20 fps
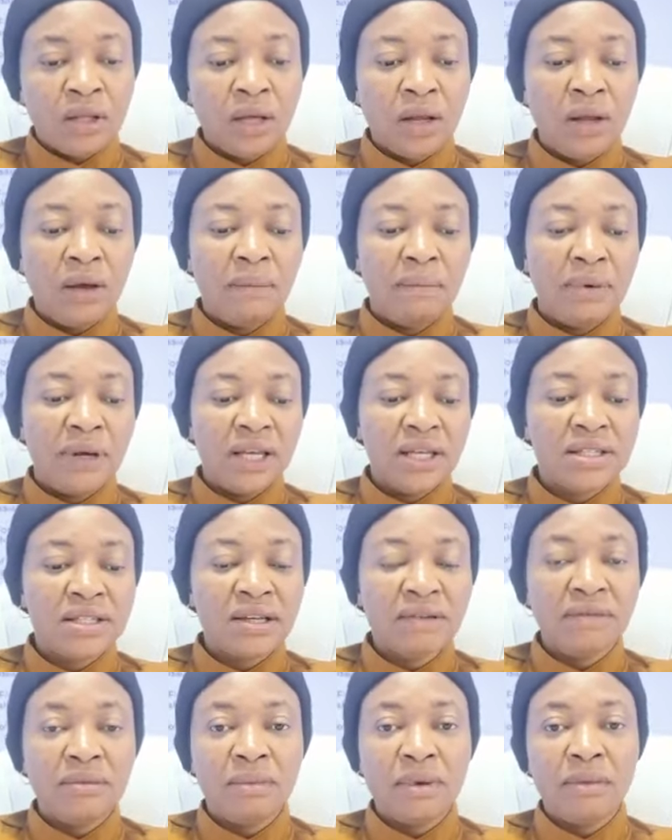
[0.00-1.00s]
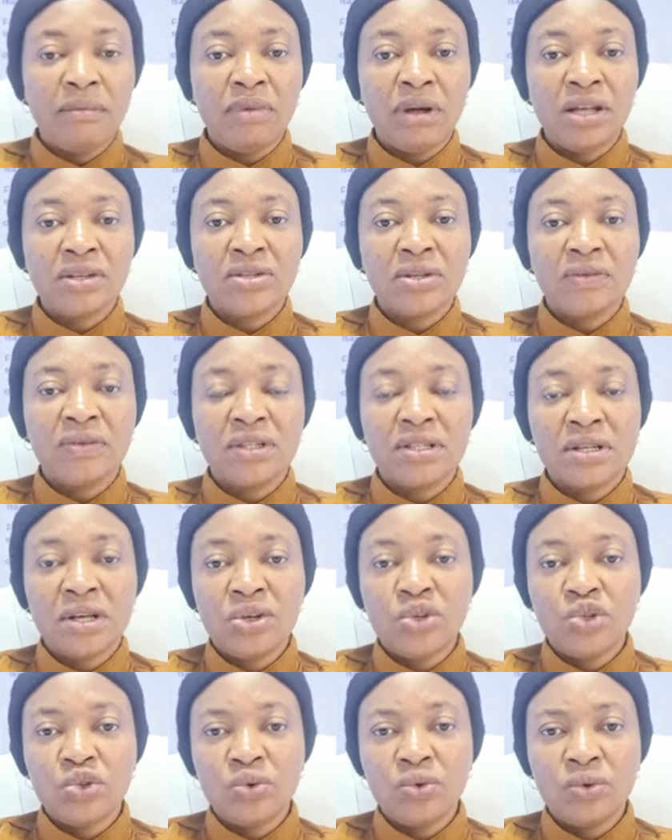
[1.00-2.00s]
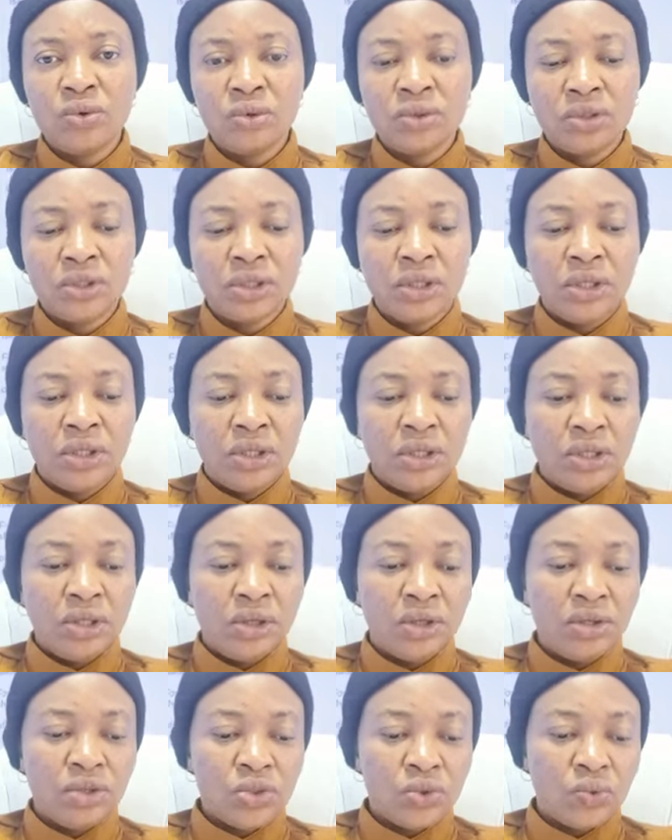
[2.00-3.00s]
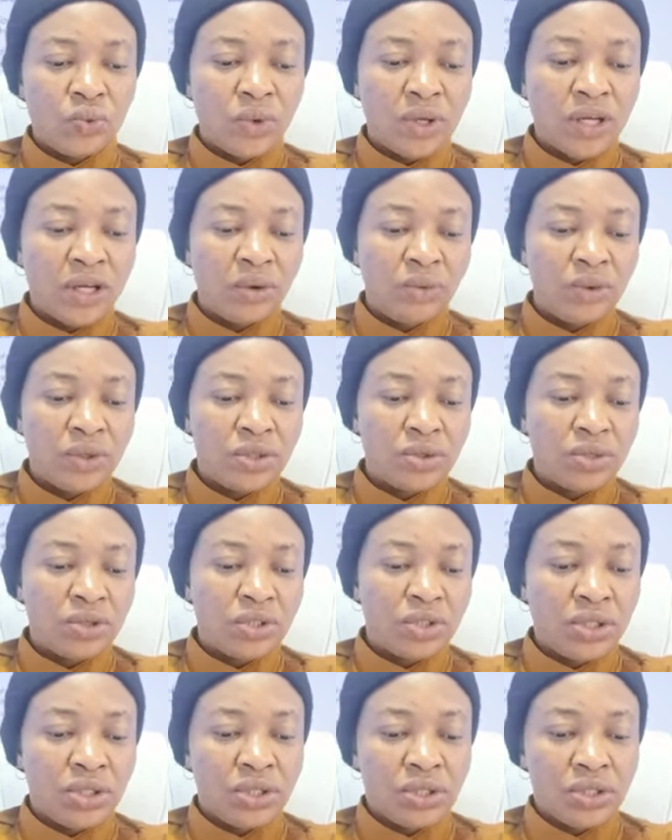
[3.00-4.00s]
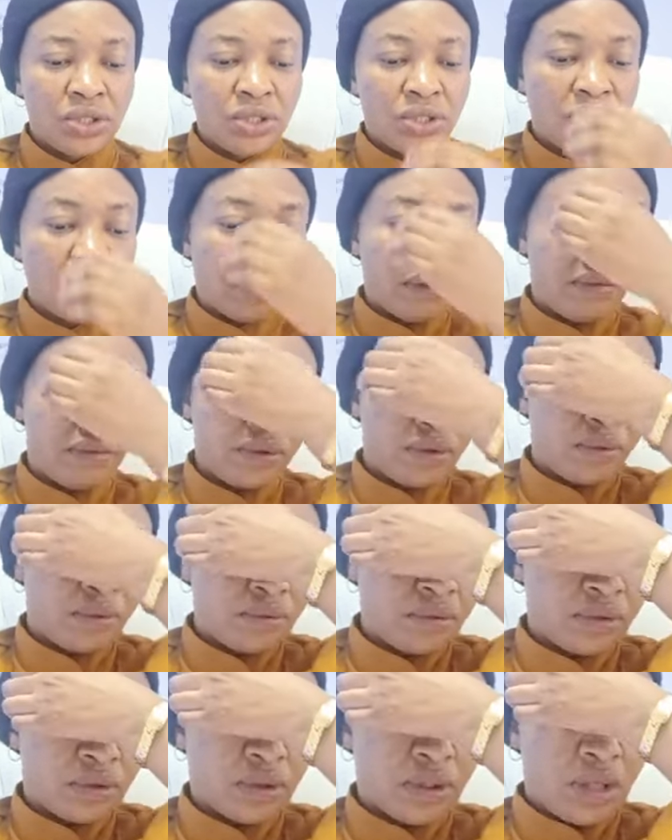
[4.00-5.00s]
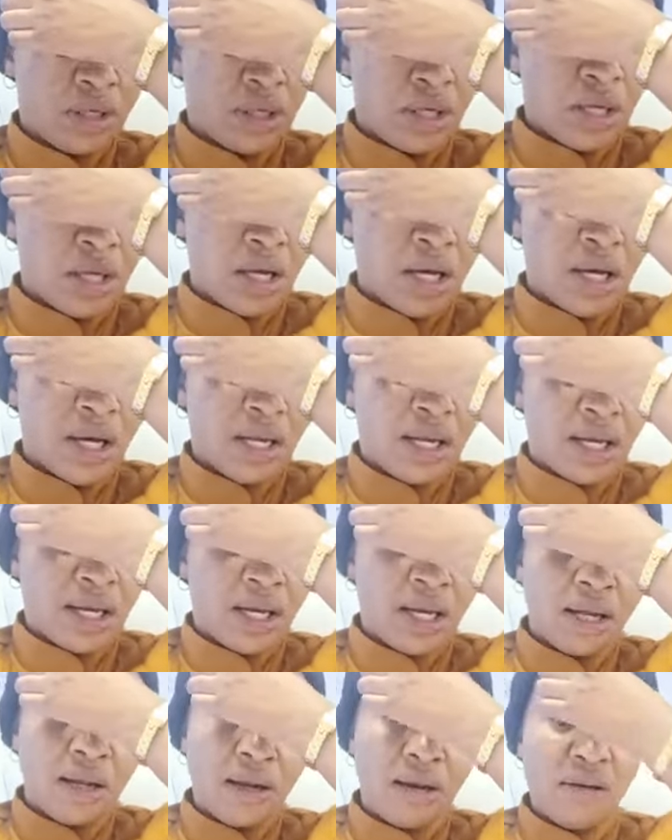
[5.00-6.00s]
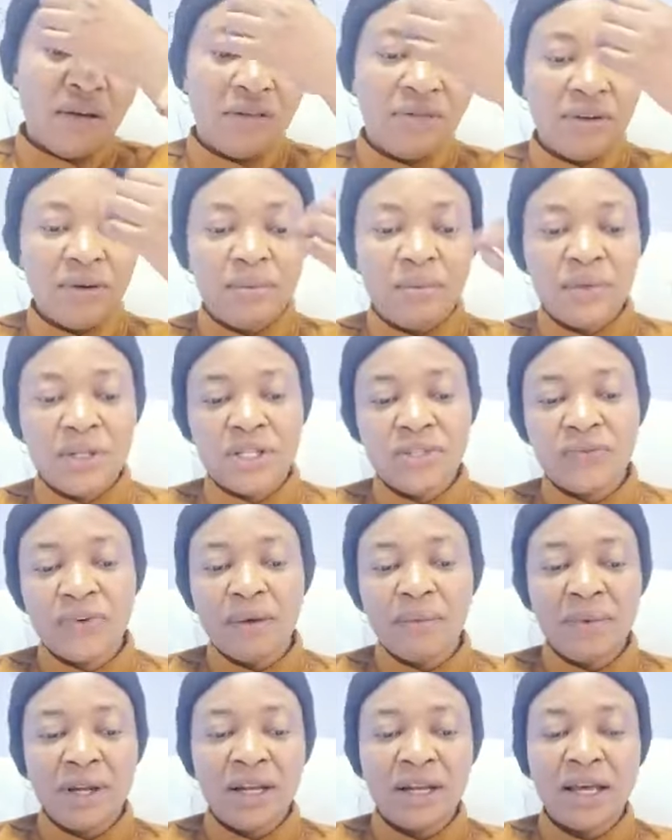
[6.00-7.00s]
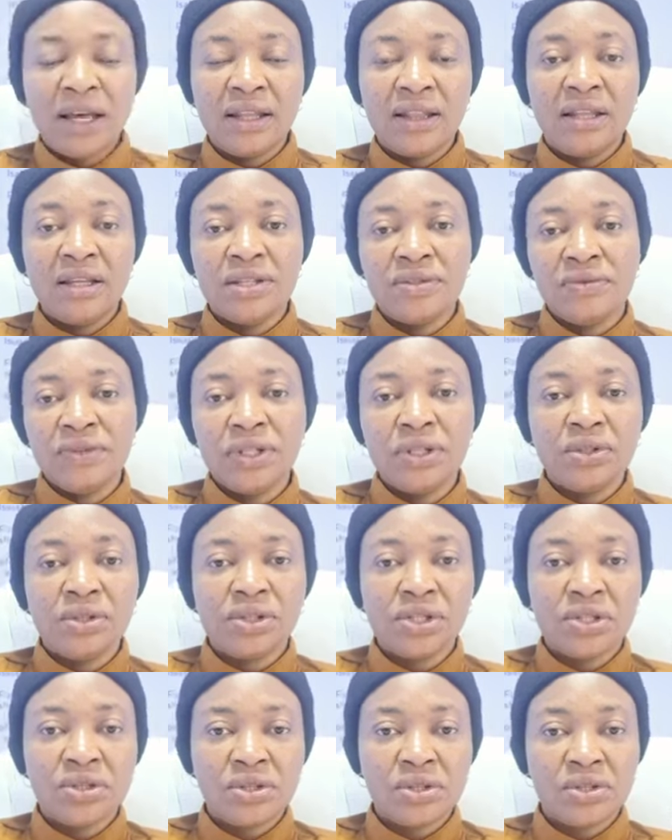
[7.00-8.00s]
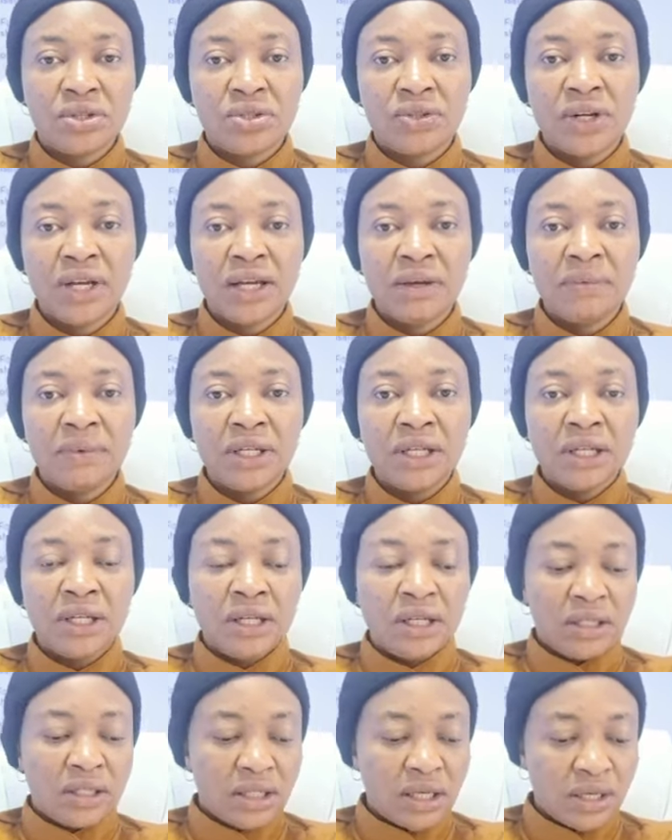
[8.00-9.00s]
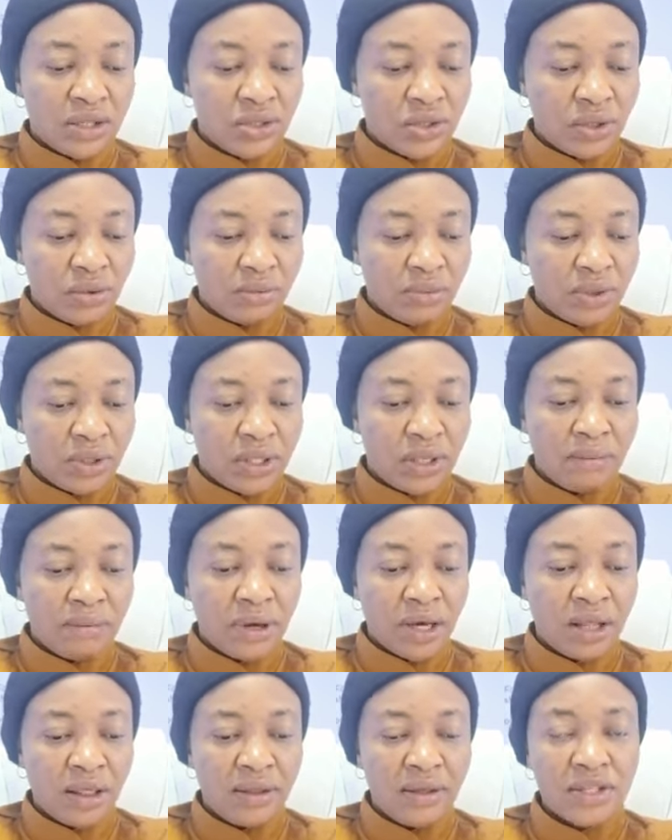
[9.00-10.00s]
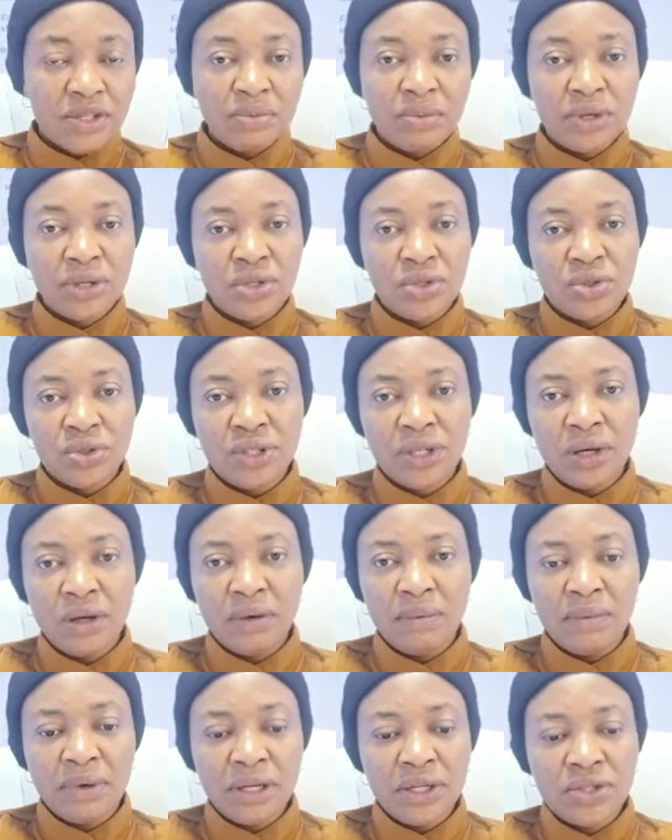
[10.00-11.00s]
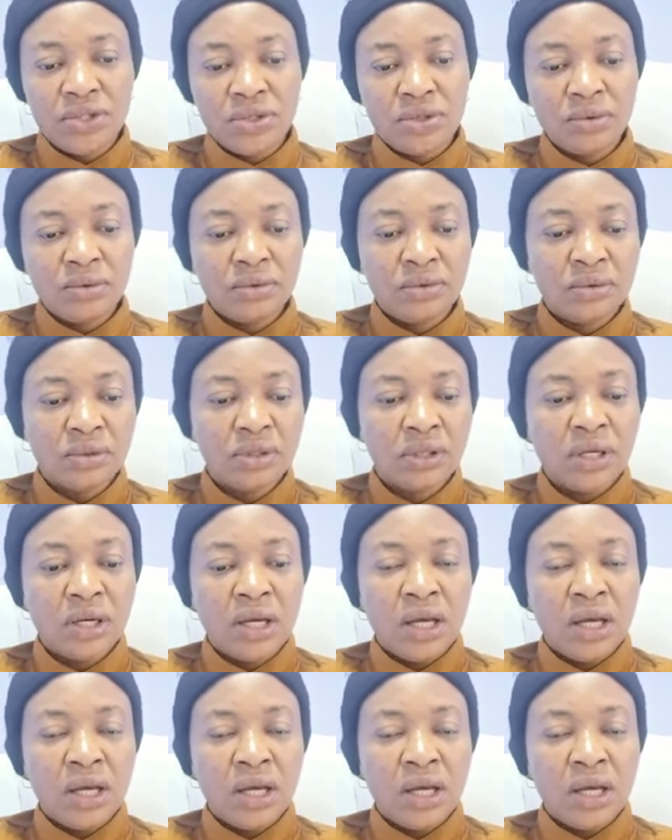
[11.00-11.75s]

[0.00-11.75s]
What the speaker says: The Lord bless every member of this household. It is well with you, Jesus. Love you. And I love you. Please, family, like this video. Share, subscribe. Tell somebody about this ministry. God bless you.